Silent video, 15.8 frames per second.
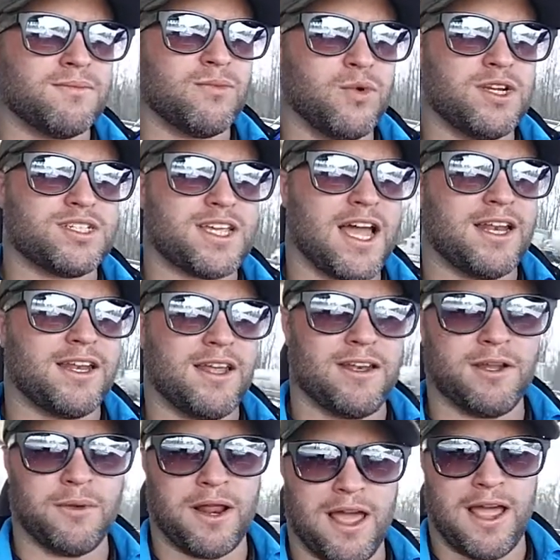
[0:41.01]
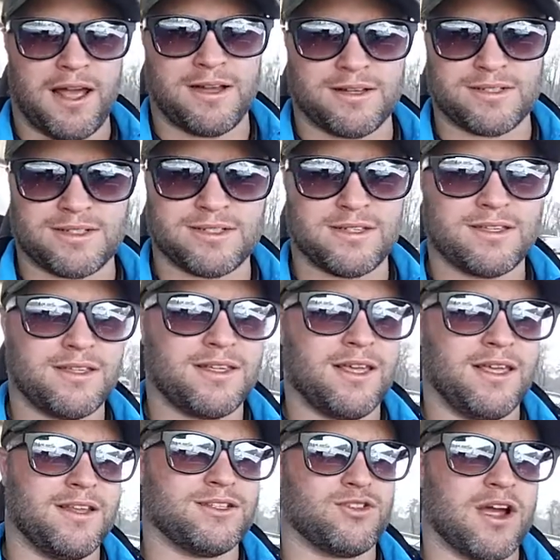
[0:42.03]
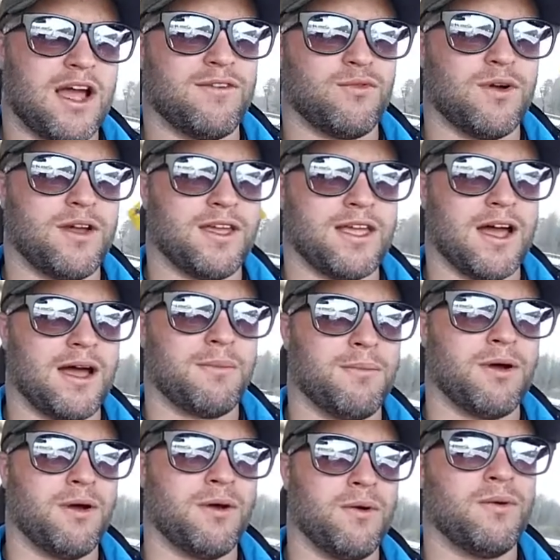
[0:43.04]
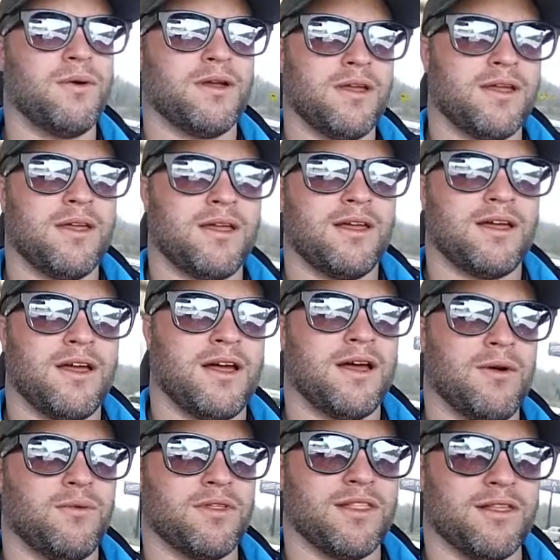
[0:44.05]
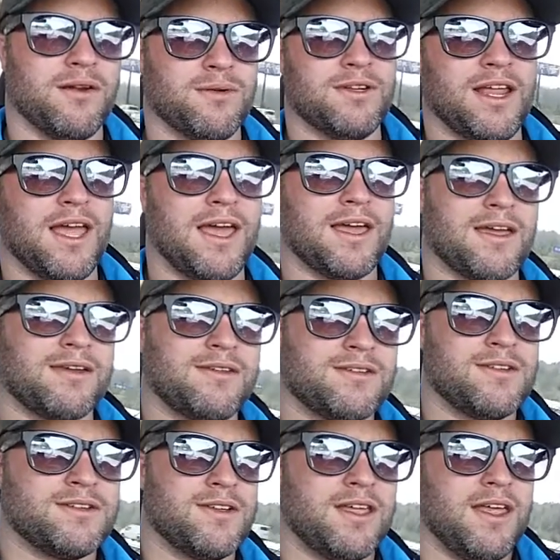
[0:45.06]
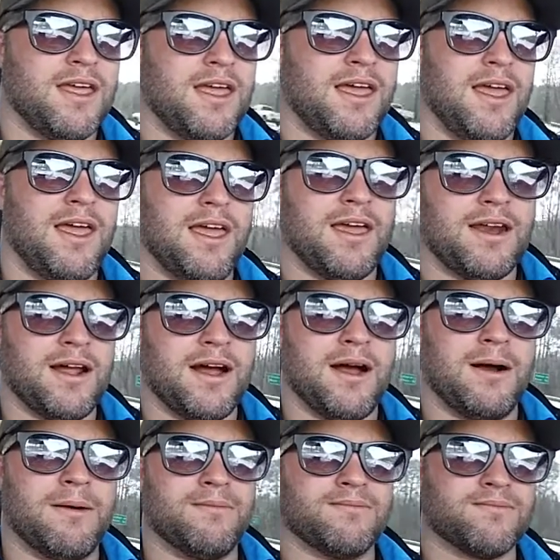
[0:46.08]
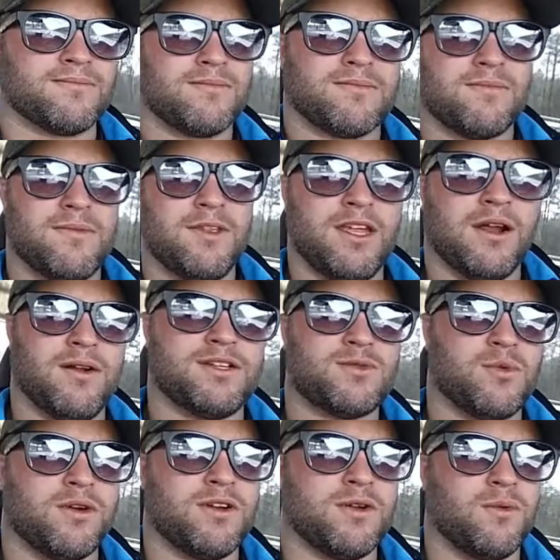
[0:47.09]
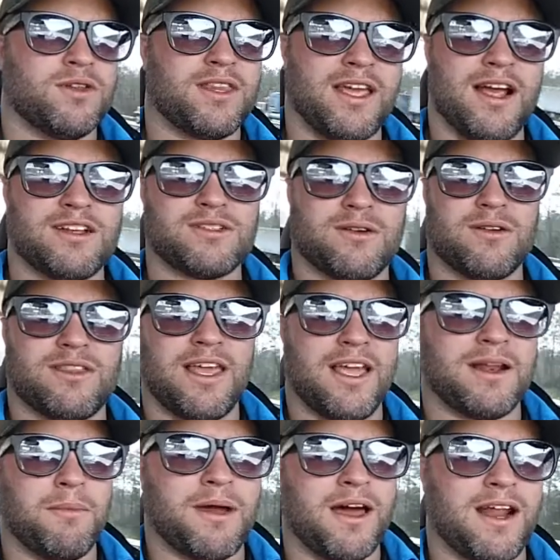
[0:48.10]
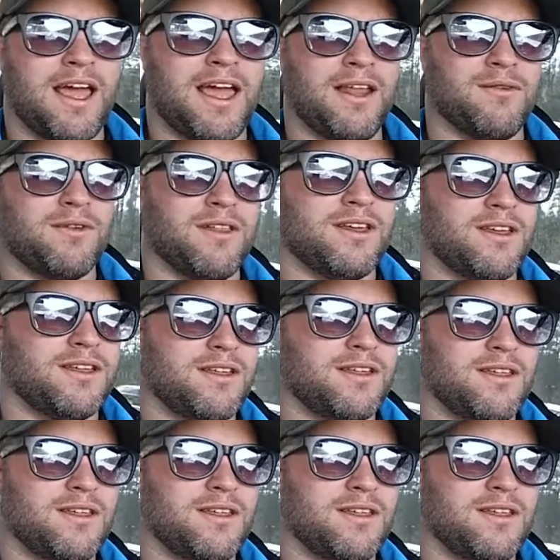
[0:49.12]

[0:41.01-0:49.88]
We just got done doing a house and driveway combo with a little deck, and you know, just wanted to, one thing I started thinking about, I hadn't really